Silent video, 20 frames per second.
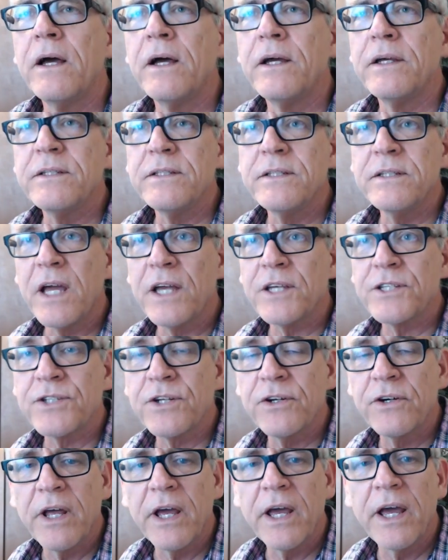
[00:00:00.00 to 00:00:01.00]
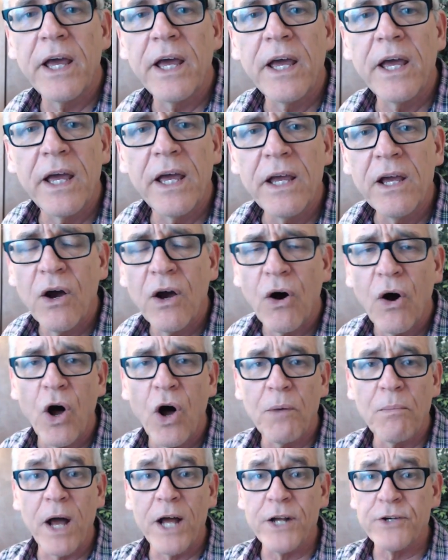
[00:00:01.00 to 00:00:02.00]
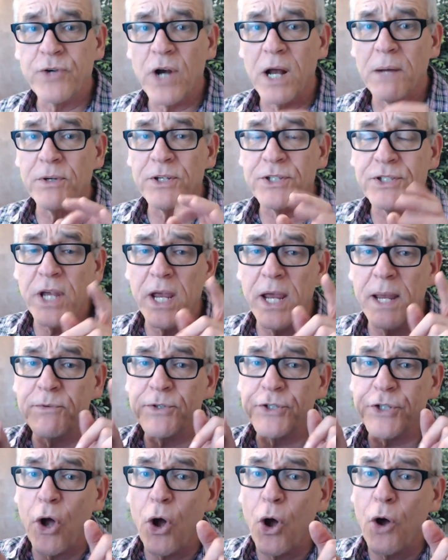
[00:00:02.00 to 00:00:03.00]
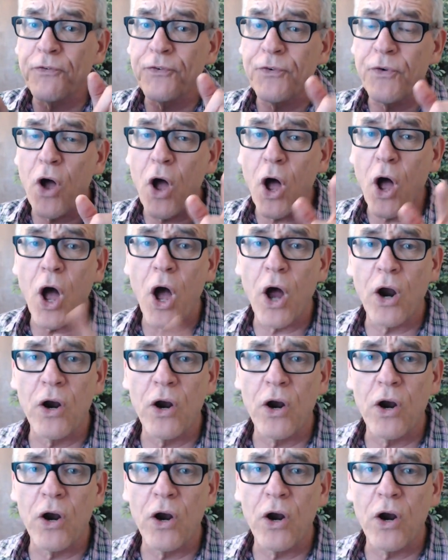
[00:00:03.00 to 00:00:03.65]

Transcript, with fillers: yesterday, all my troubles seem so far